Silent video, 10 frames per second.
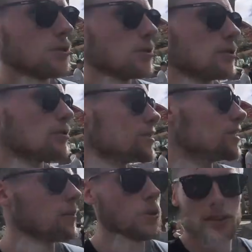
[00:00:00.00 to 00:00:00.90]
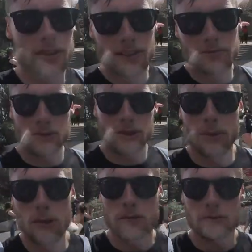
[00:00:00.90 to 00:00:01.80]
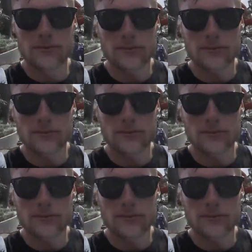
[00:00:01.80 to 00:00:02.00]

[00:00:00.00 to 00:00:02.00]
So we'll see what's about.